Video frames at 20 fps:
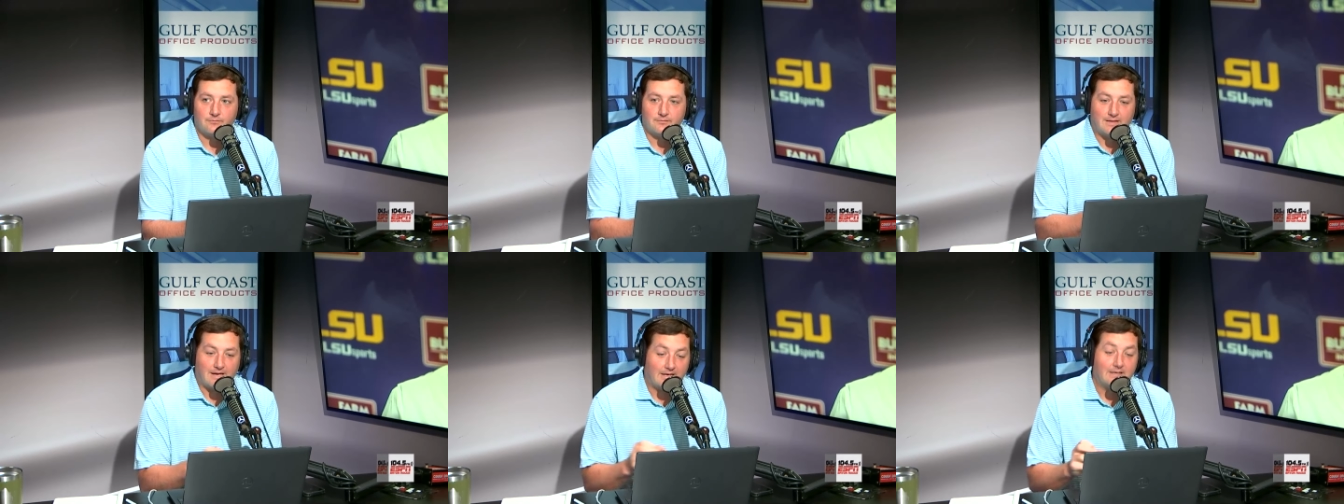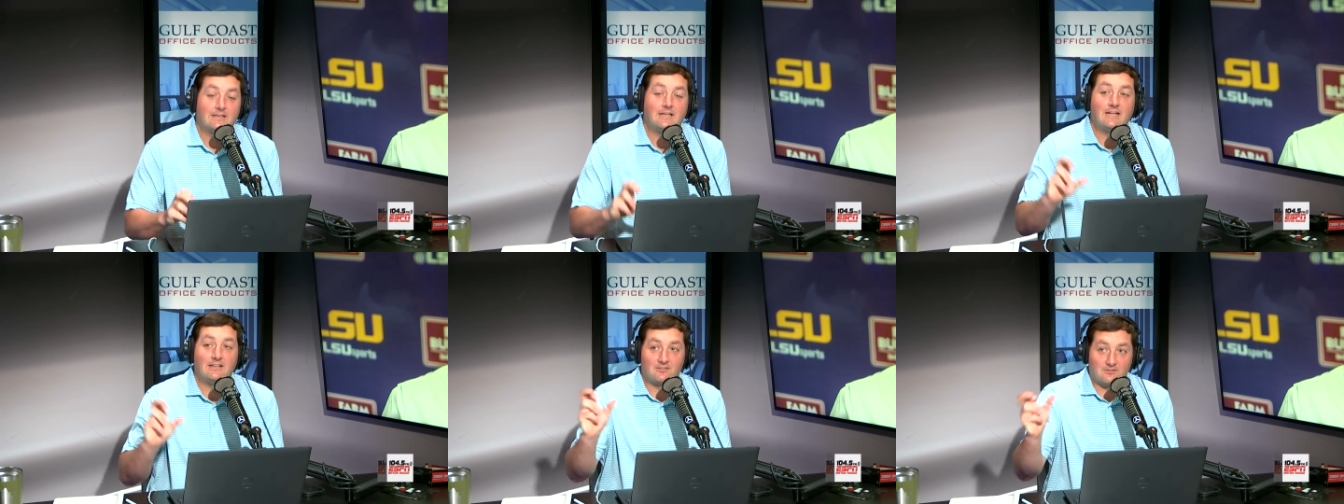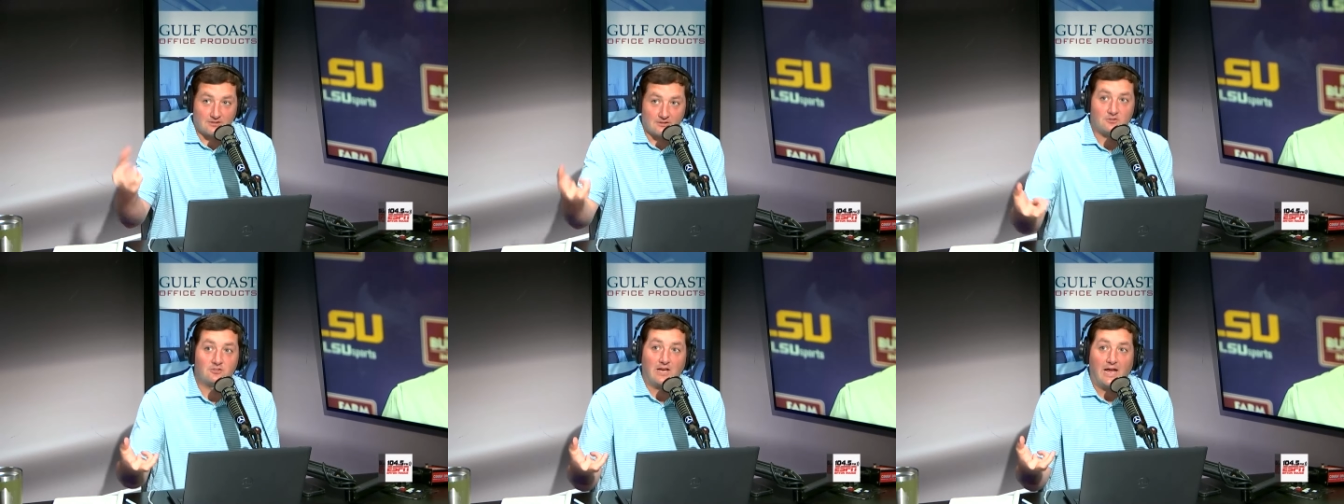That
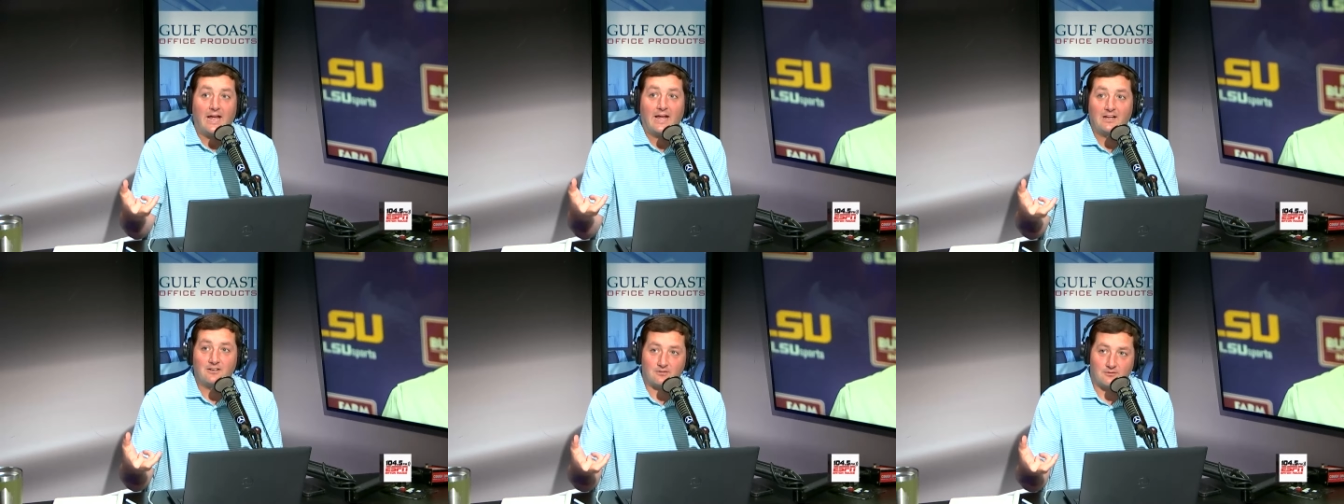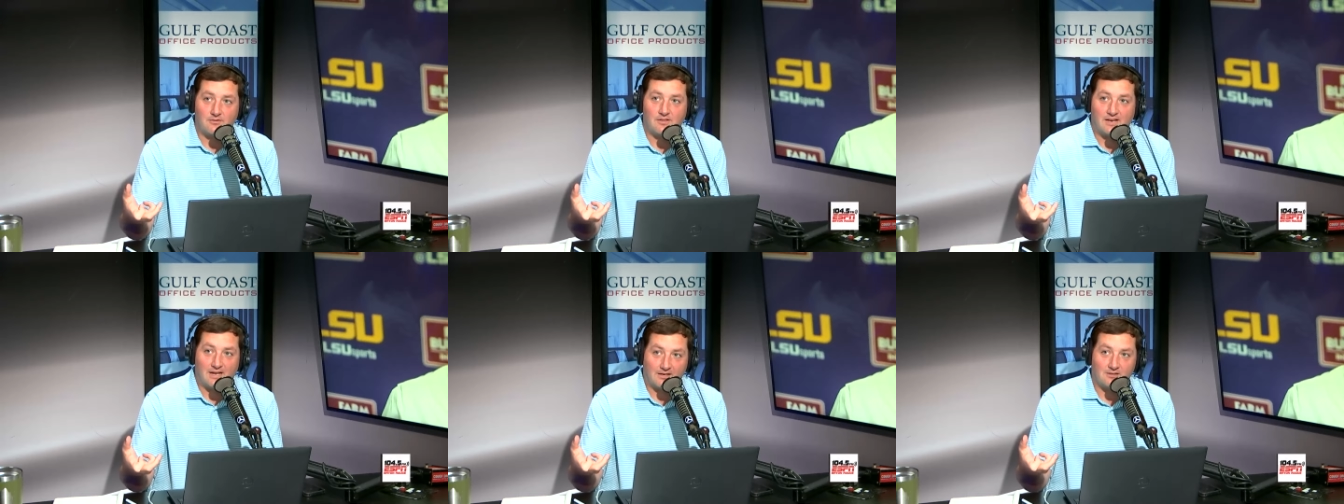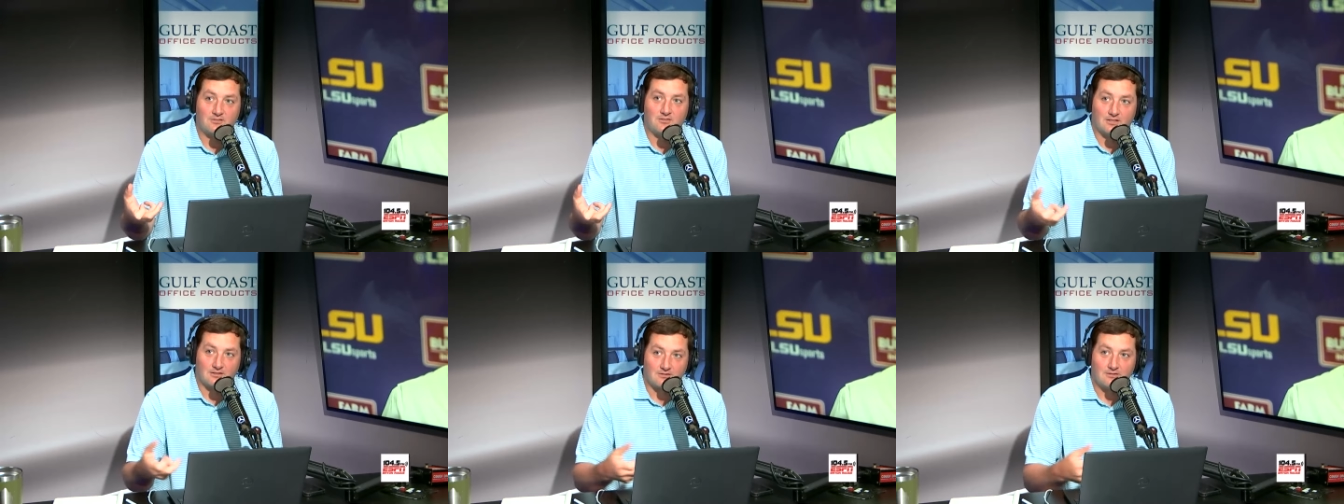needs to change over the
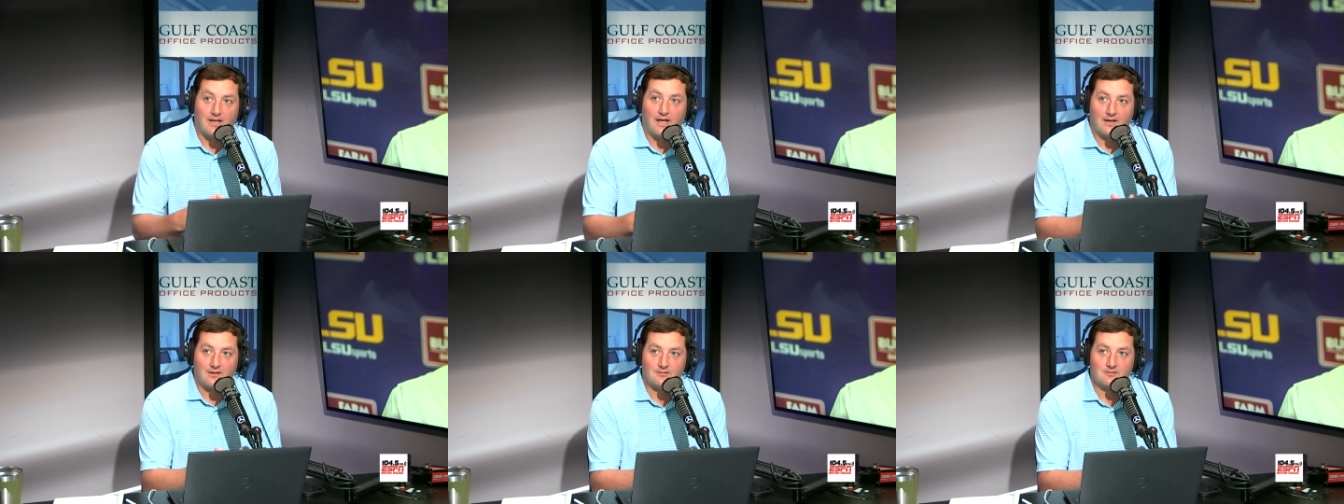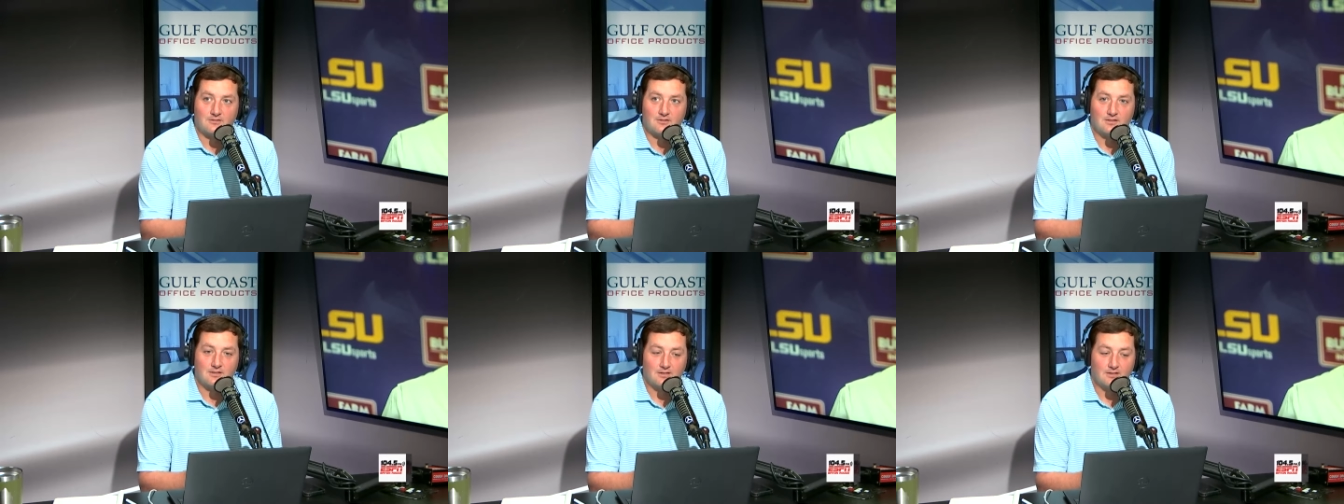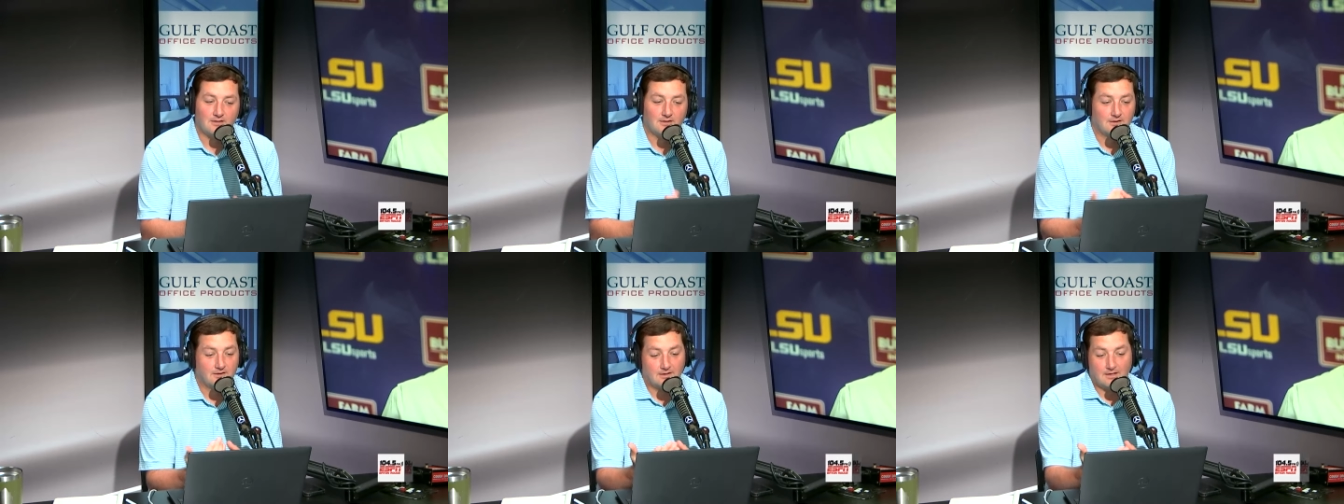next 6 days.
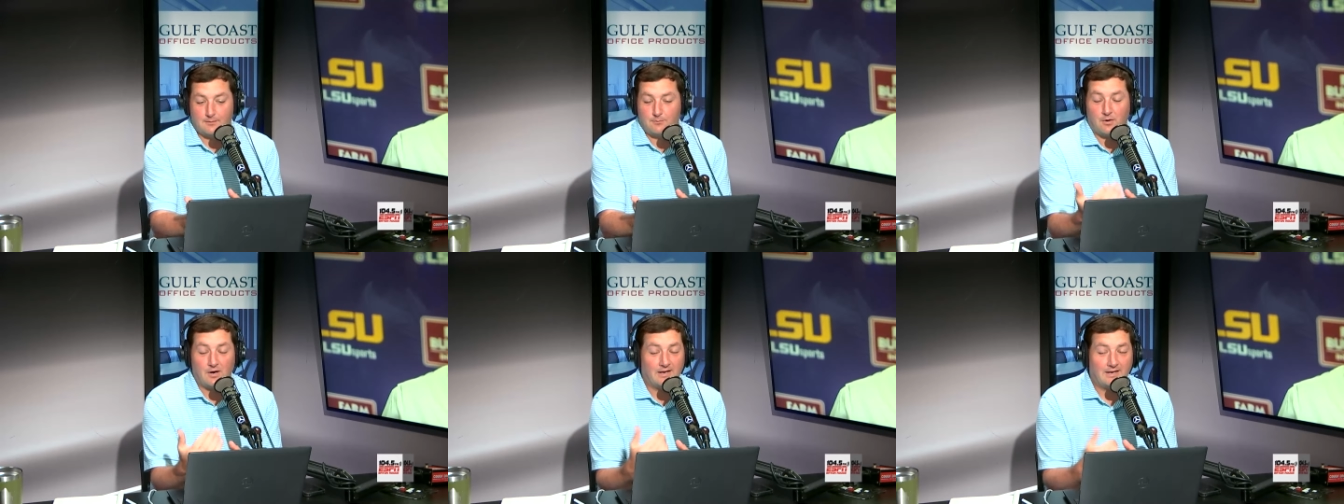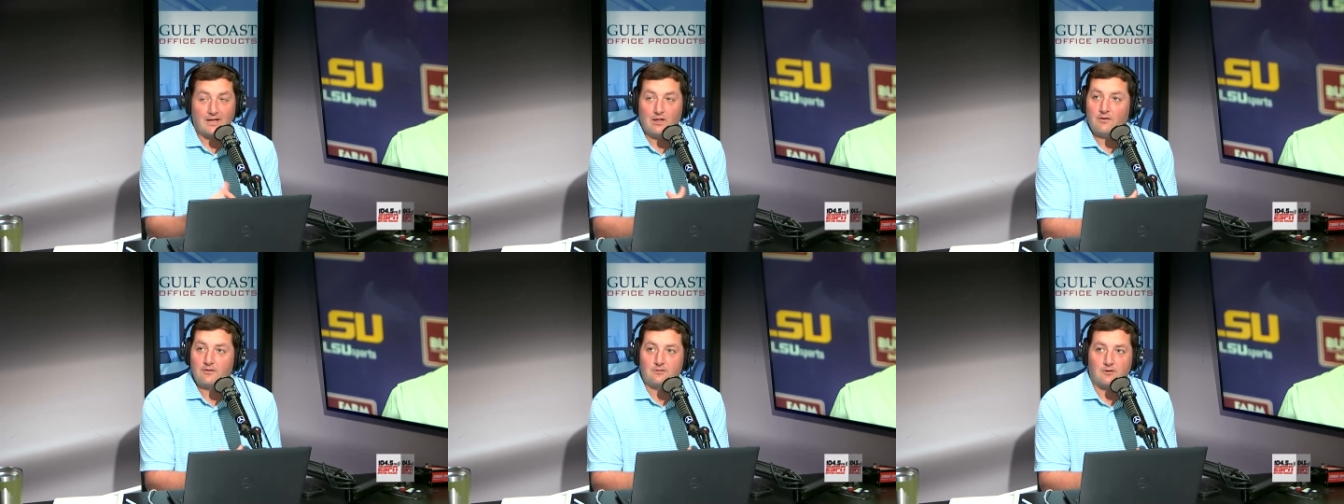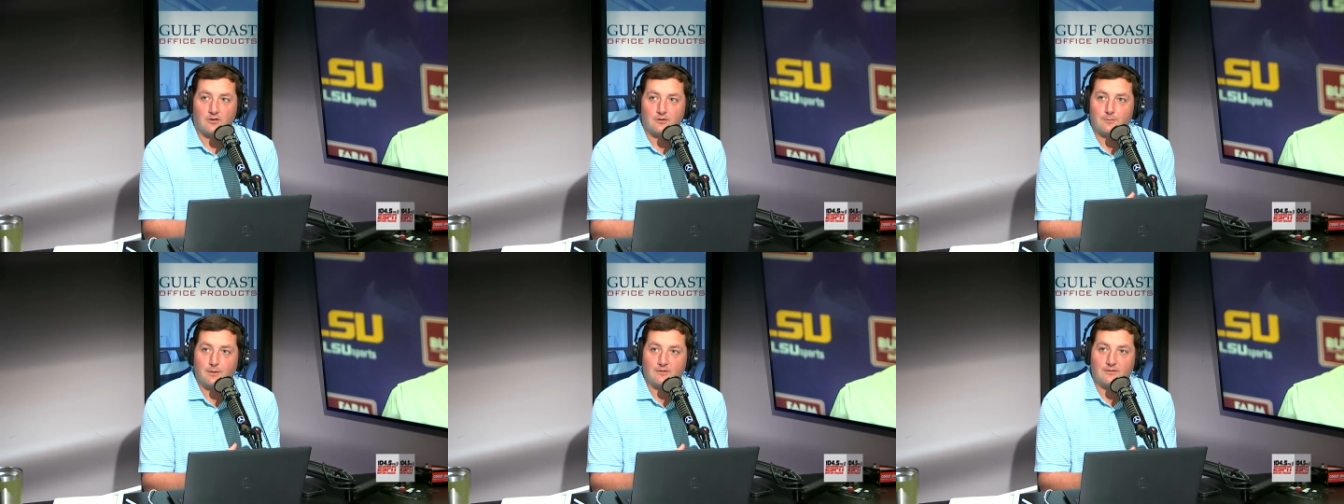And Brian Kelly
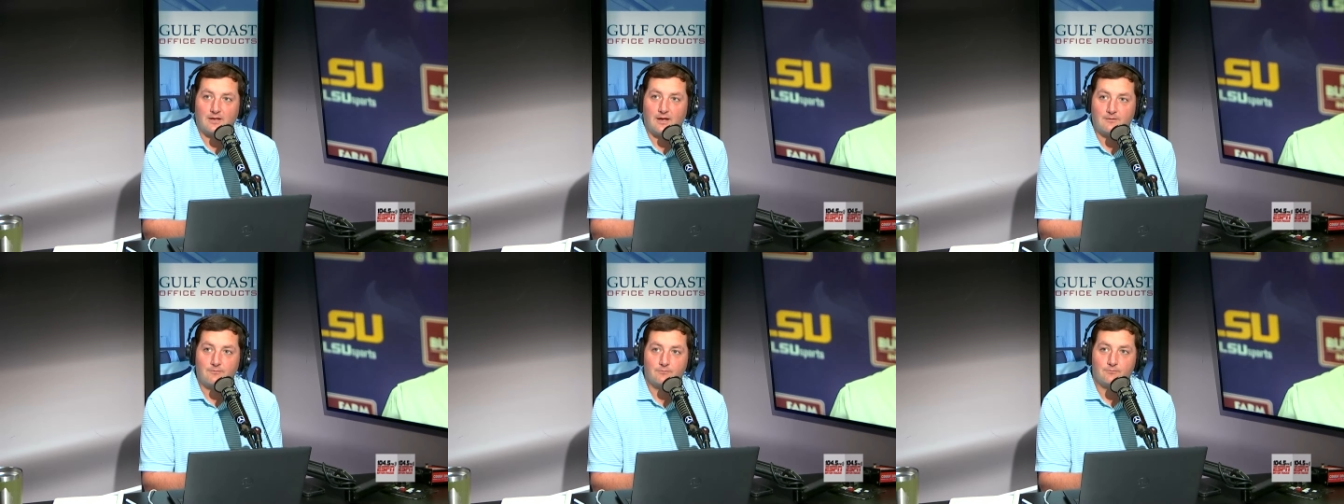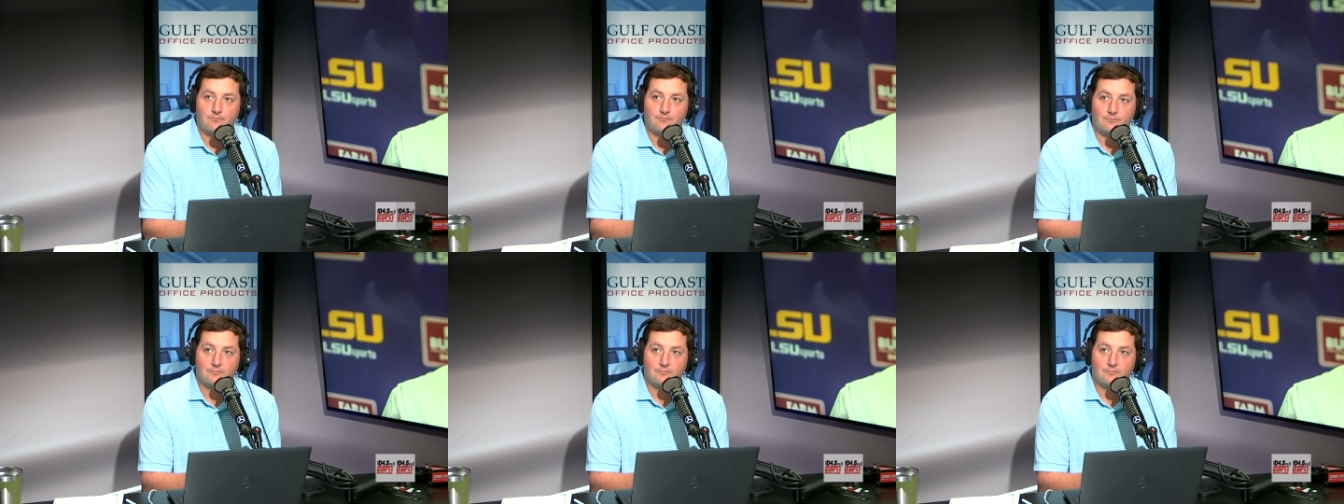talked about that.